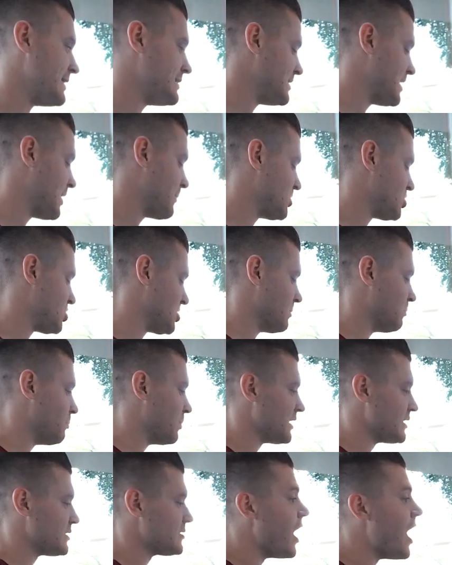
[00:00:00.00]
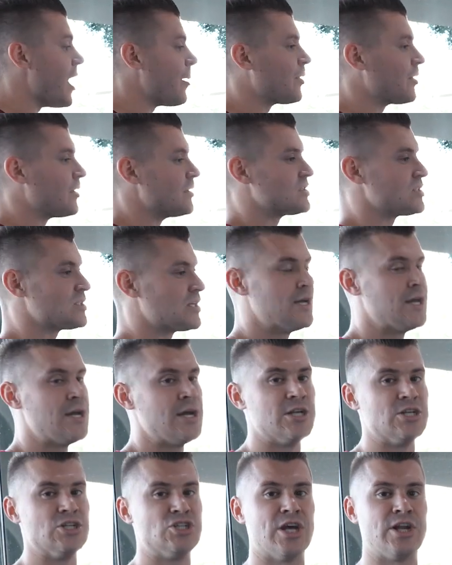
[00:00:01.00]
ATM machine, but the toppers
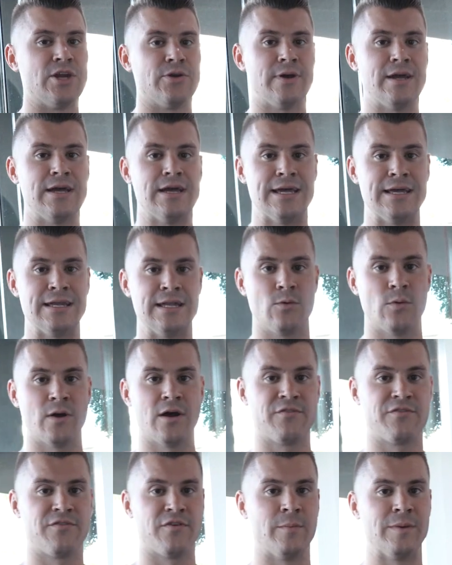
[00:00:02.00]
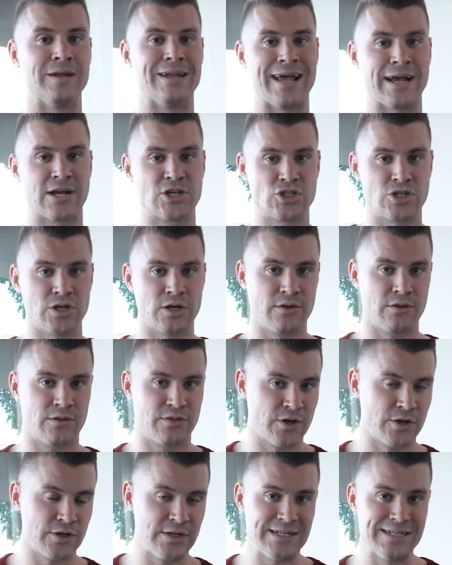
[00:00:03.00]
generate anywhere from an extra
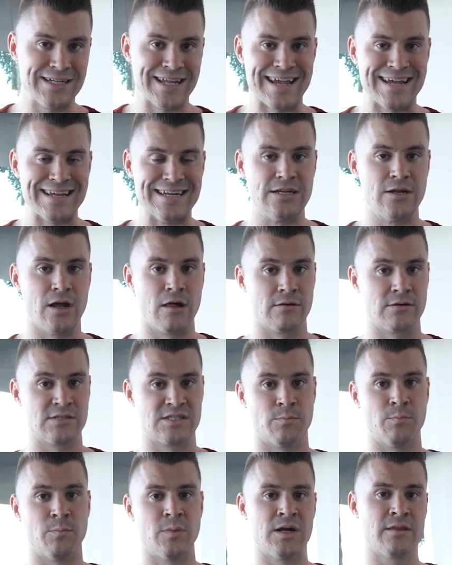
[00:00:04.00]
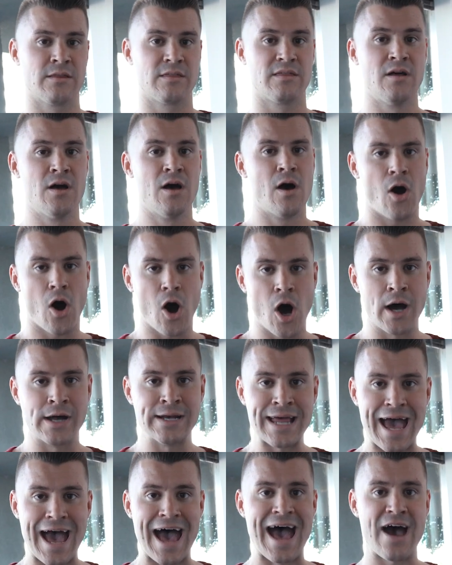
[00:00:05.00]
$30 to $80 a month
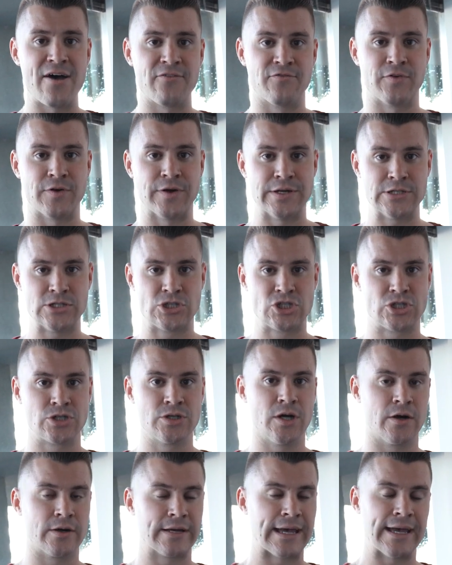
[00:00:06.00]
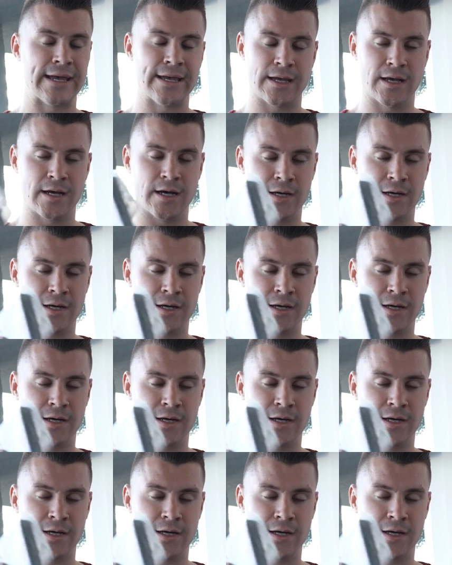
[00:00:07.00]
on average, okay?